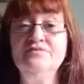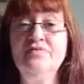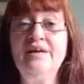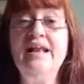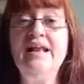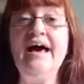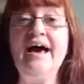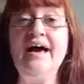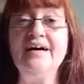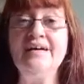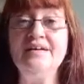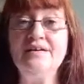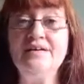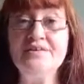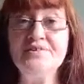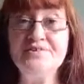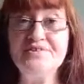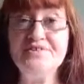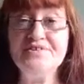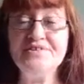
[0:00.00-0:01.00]

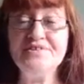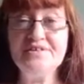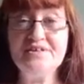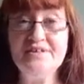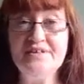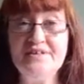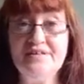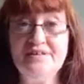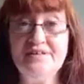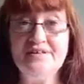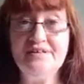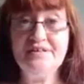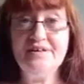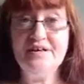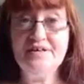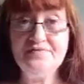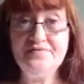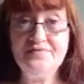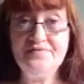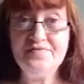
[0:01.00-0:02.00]
Relax
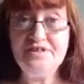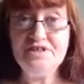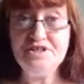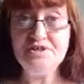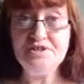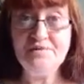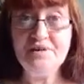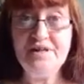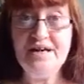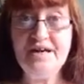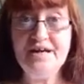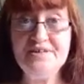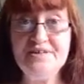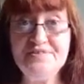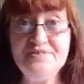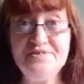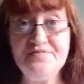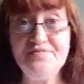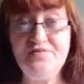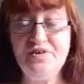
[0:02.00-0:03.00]
and
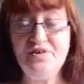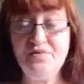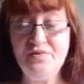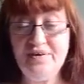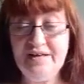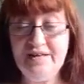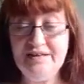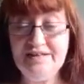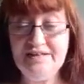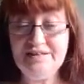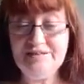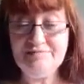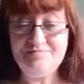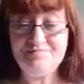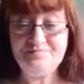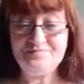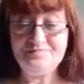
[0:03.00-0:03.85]
visualize the following.